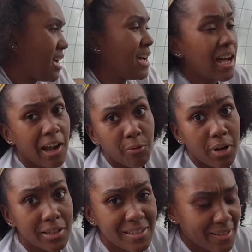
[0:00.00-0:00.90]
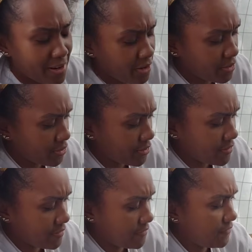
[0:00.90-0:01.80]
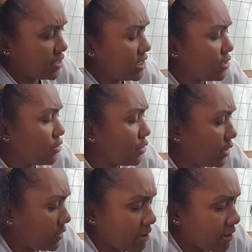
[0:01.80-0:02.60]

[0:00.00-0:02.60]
I've watched other videos,